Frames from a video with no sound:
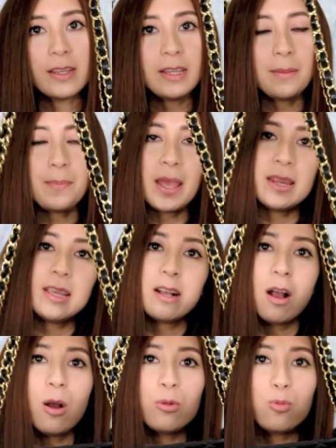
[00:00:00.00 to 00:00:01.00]
depending
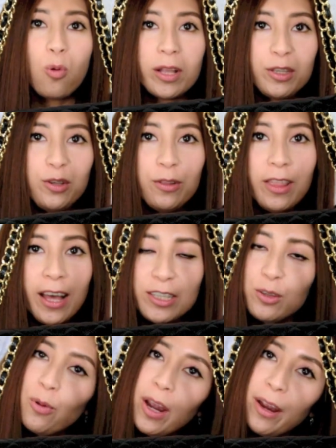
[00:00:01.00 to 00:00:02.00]
on what you like
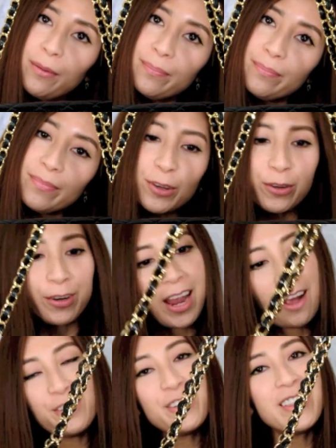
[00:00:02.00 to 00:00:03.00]
to wear or
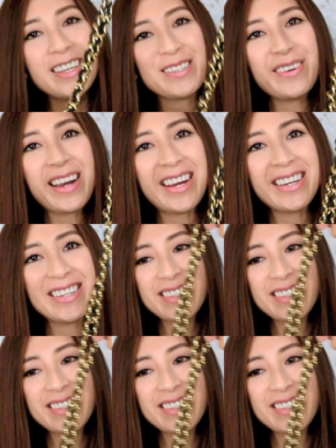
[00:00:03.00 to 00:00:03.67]
how you like to wear it.